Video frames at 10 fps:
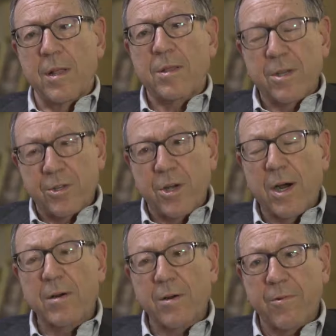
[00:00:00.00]
that the
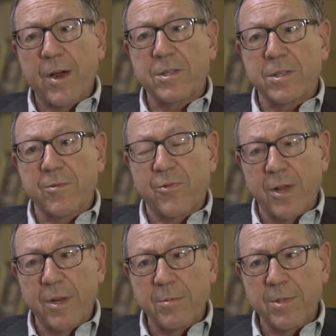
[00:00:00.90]
Charter of Rights and
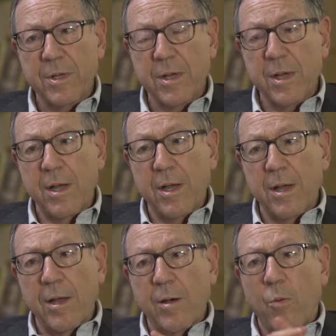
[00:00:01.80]
Freedoms
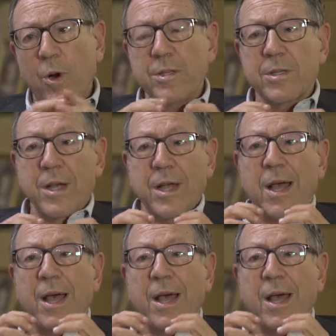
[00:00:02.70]
was